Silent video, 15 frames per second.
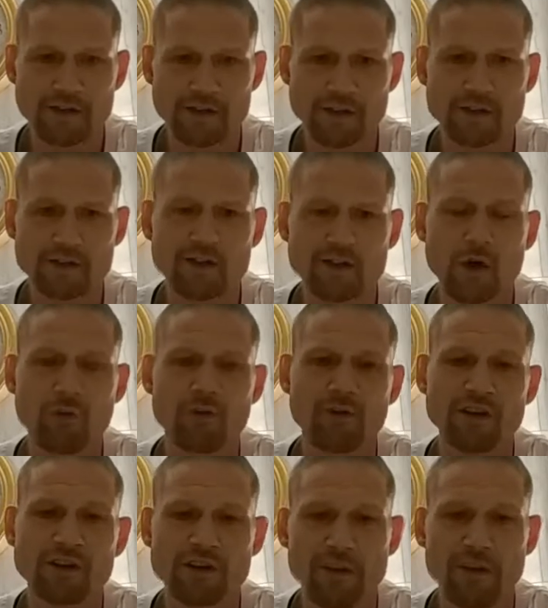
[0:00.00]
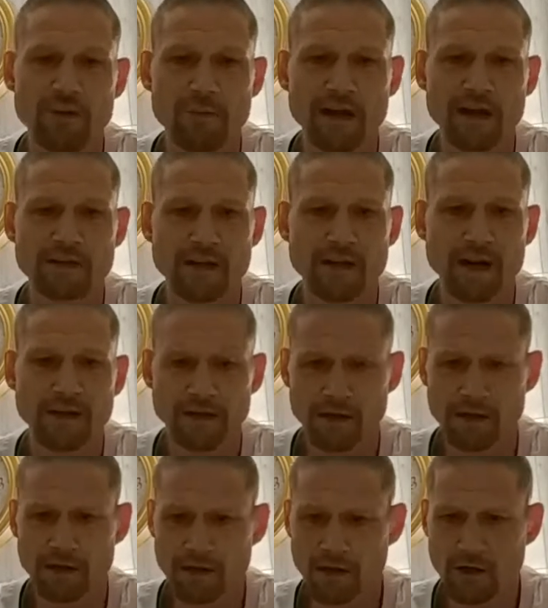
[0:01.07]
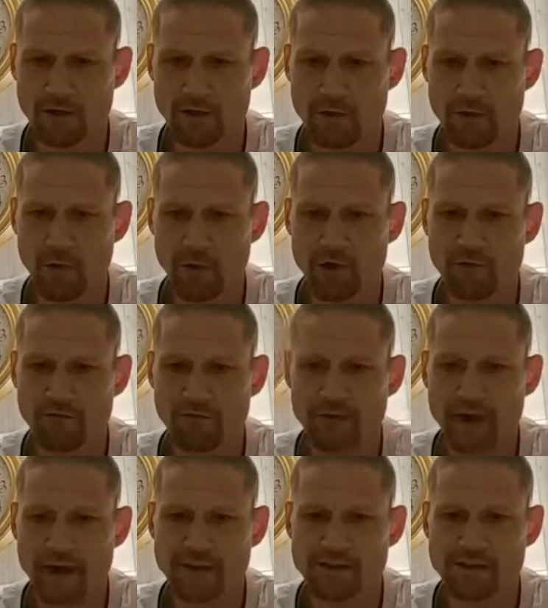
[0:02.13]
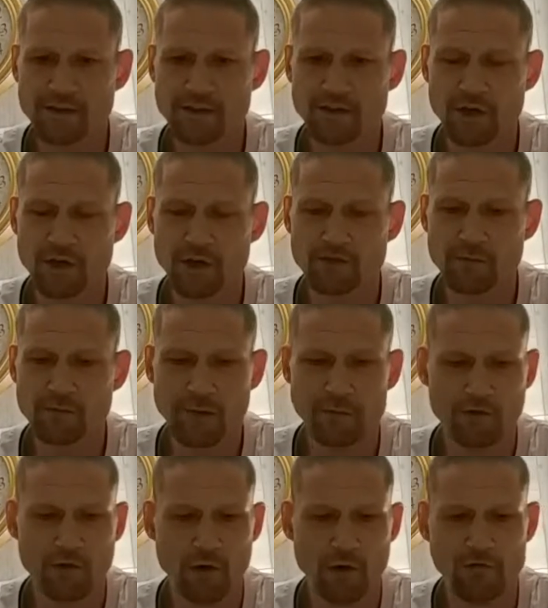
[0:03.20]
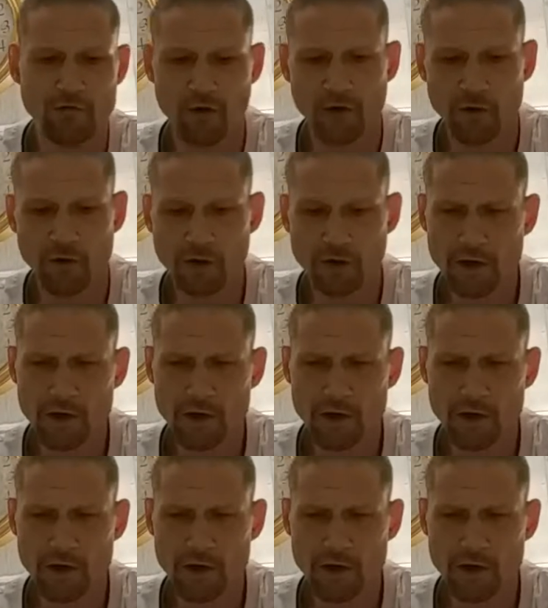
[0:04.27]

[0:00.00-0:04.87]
This is Sovereign Jeremita on the Book of Faces. You go to my profile.